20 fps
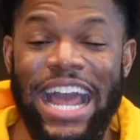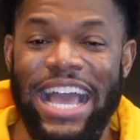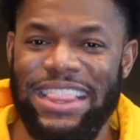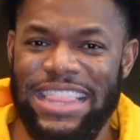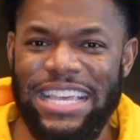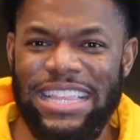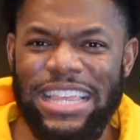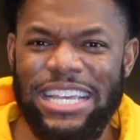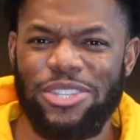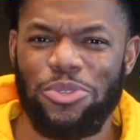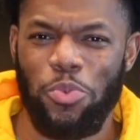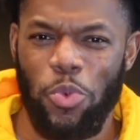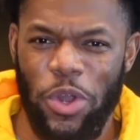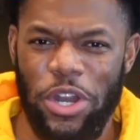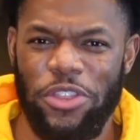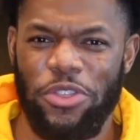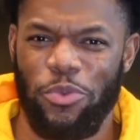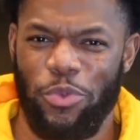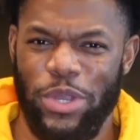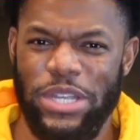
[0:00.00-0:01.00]
I think that's
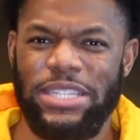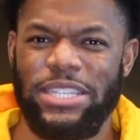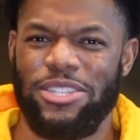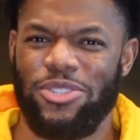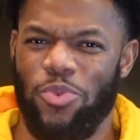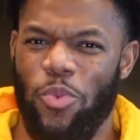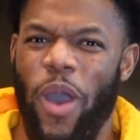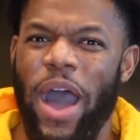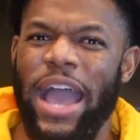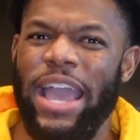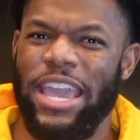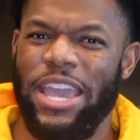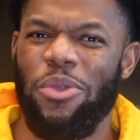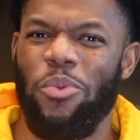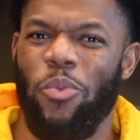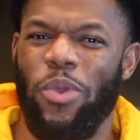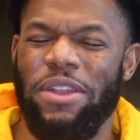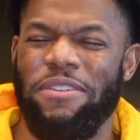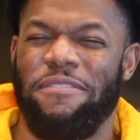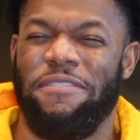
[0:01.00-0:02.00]
one of the reasons why
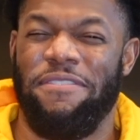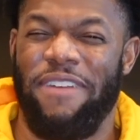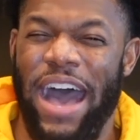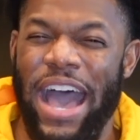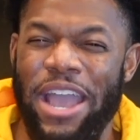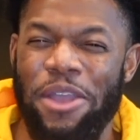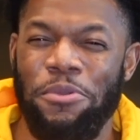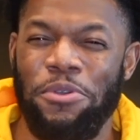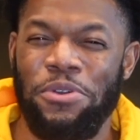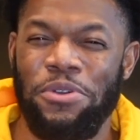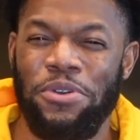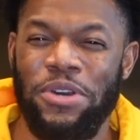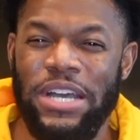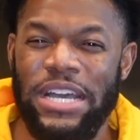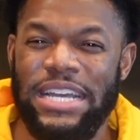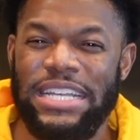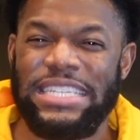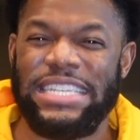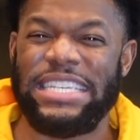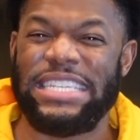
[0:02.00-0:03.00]
it went viral,
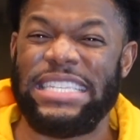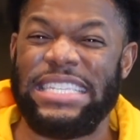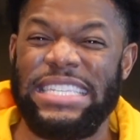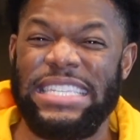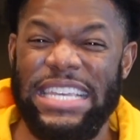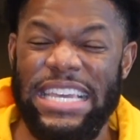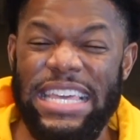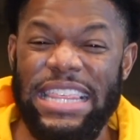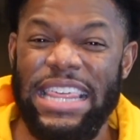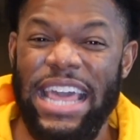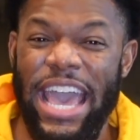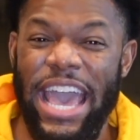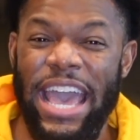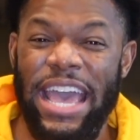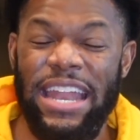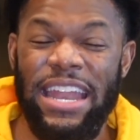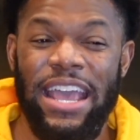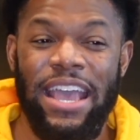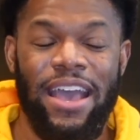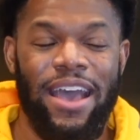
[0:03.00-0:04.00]
to see
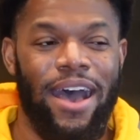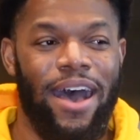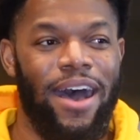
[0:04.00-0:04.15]
that.